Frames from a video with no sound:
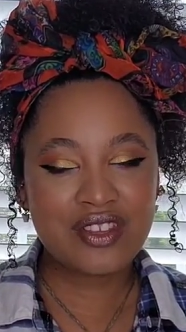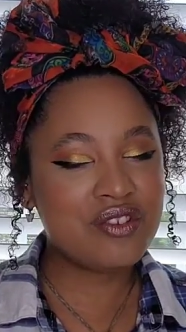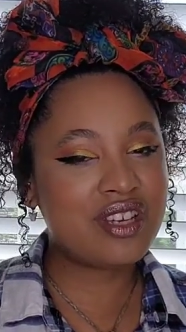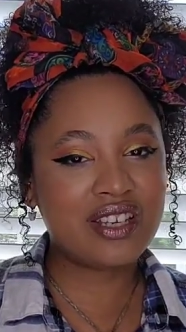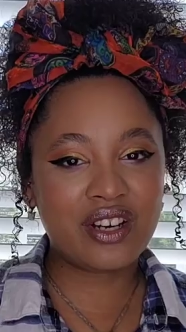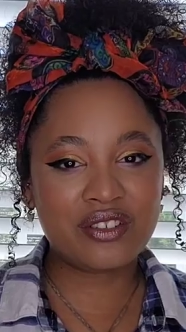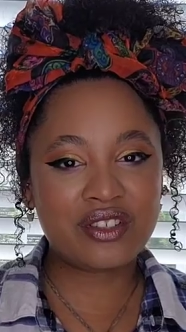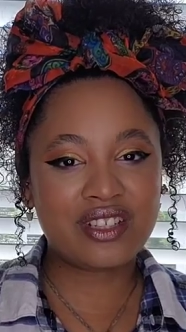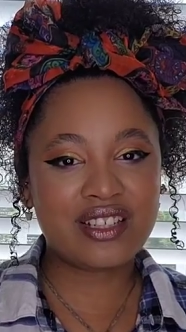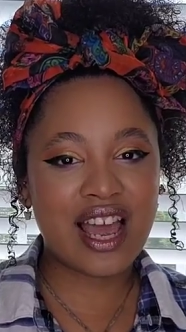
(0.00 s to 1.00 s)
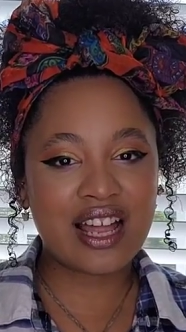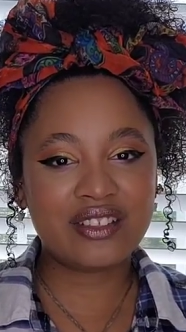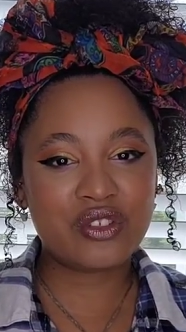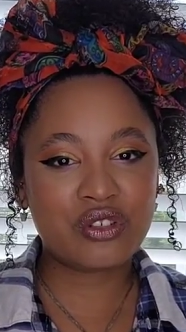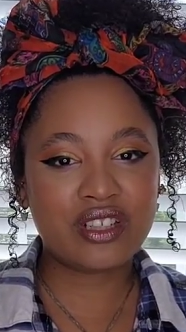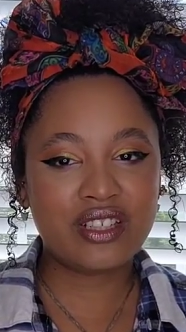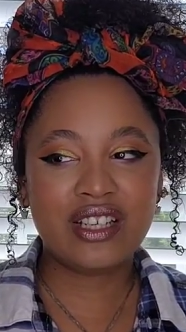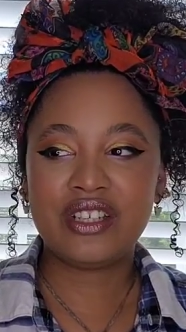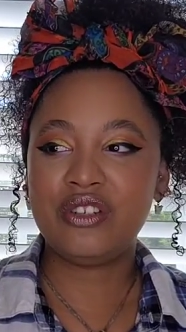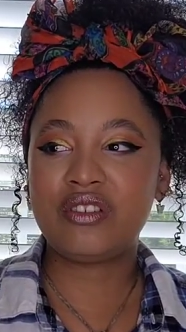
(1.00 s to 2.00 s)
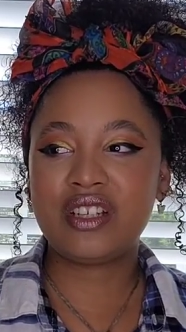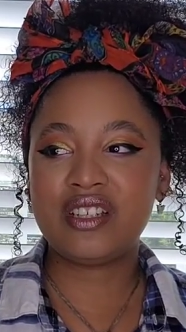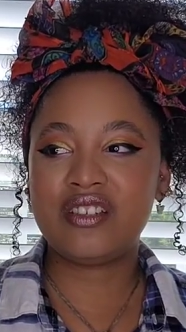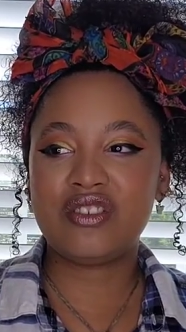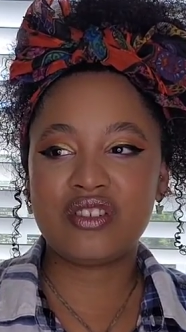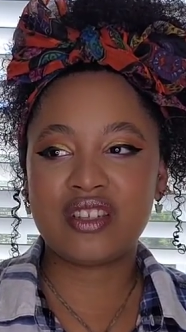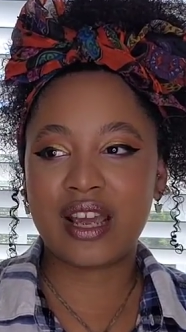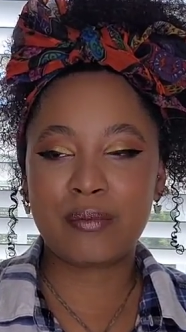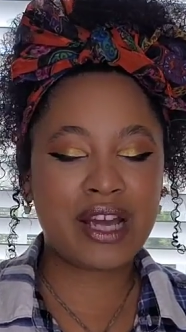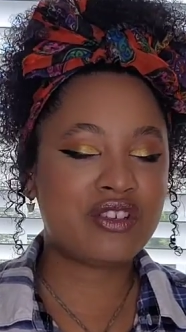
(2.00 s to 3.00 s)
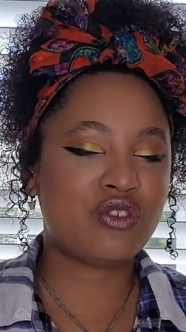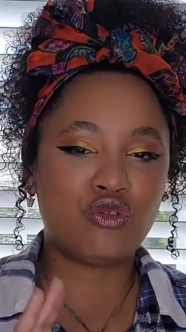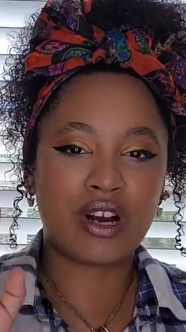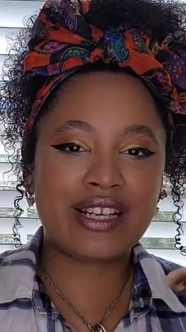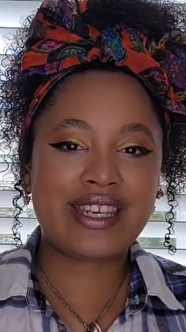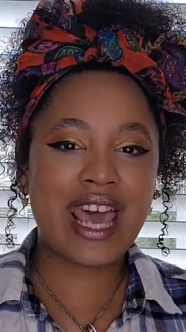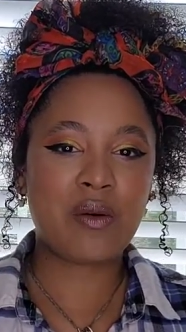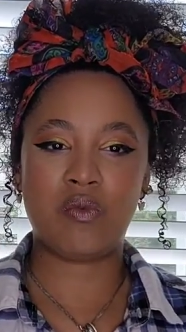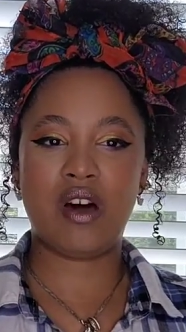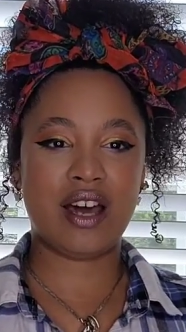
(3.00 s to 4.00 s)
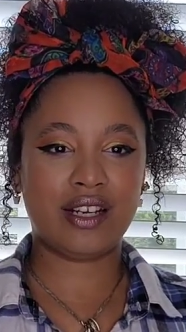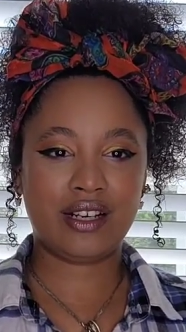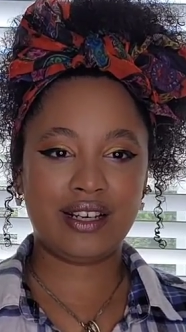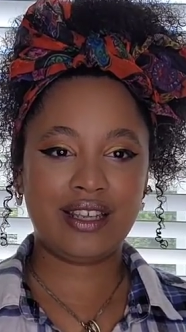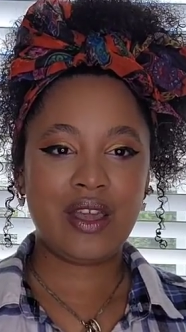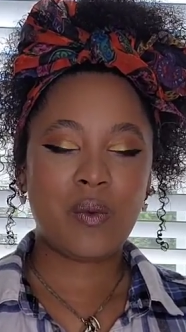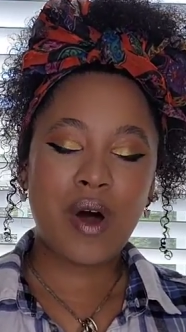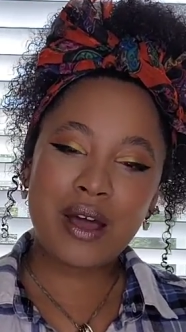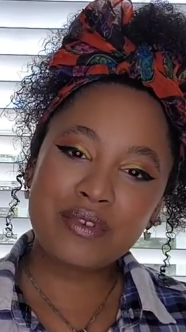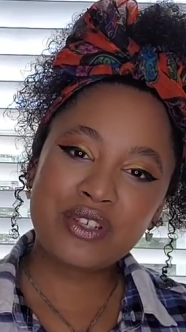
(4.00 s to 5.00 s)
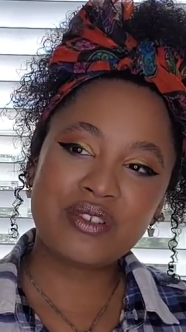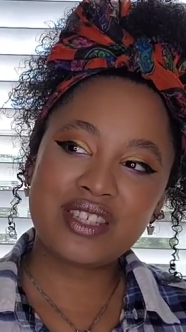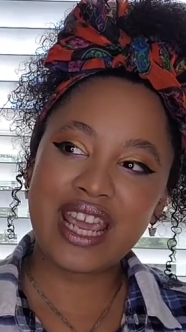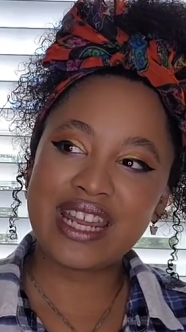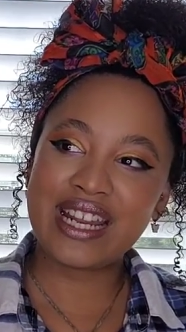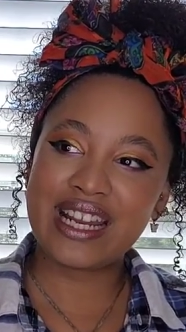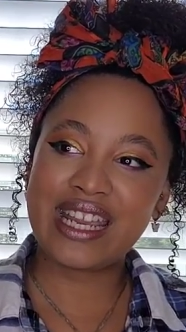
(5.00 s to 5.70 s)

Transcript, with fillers: you could go to the Dollar Tree. You could just, everybody just drink tap water why would you say they